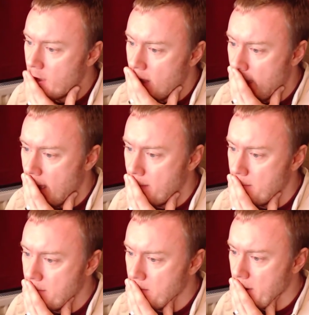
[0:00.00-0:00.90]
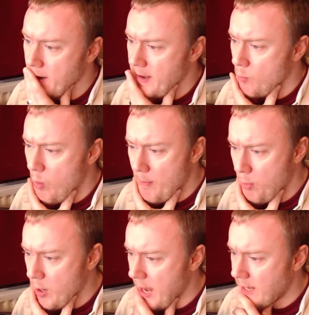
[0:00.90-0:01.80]
And then
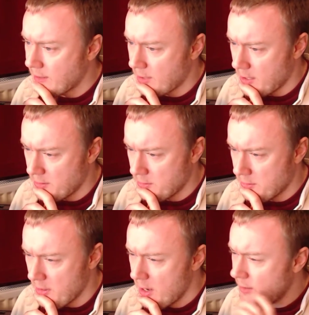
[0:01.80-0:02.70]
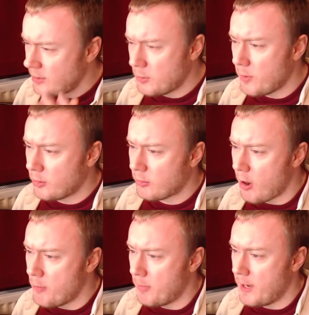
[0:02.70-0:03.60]
1.8 tons. This is one that's
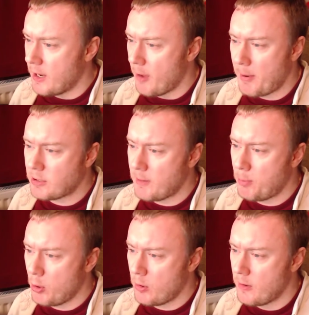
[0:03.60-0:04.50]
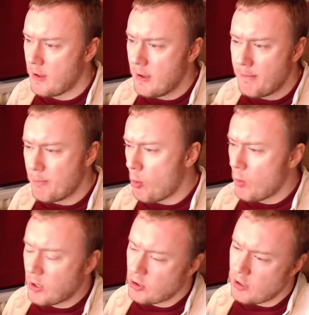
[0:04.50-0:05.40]
thrown me. I basically put
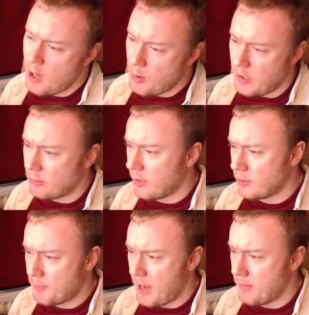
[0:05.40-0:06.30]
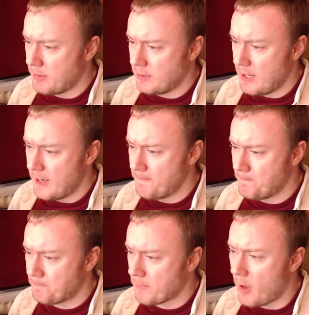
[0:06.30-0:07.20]
mortgage and loan interest payments in.
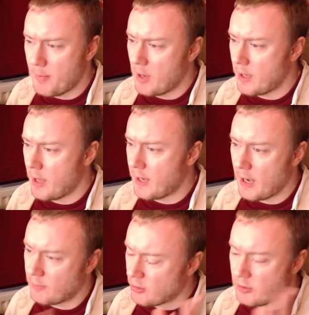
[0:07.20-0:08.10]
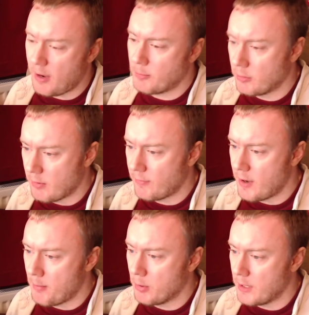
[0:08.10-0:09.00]
I mean, again, I've just dumped a rough
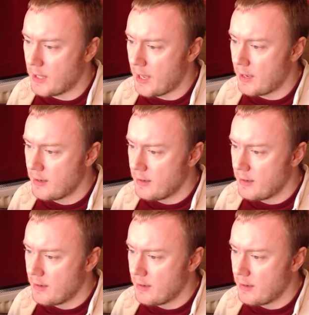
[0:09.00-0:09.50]
number in there.